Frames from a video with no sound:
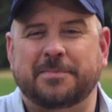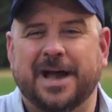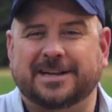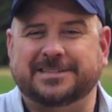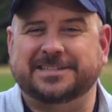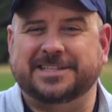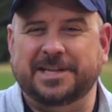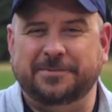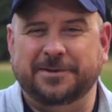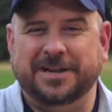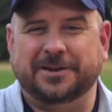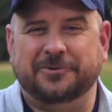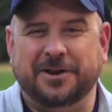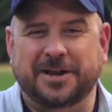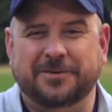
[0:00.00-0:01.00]
back to Keeping
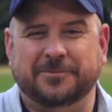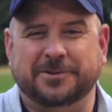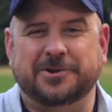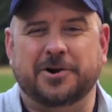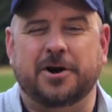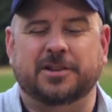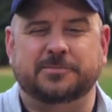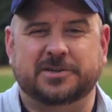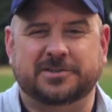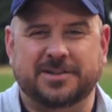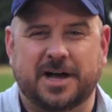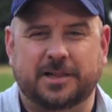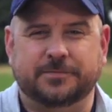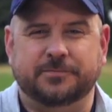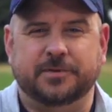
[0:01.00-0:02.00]
It Green with
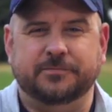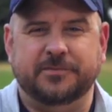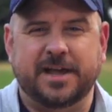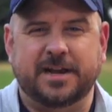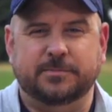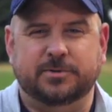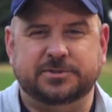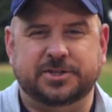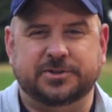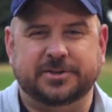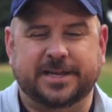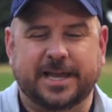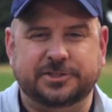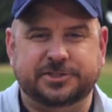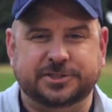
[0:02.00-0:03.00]
Colin from Vandenbush
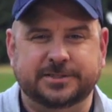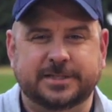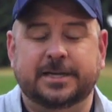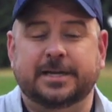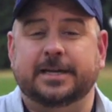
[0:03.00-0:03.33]
Irrigation.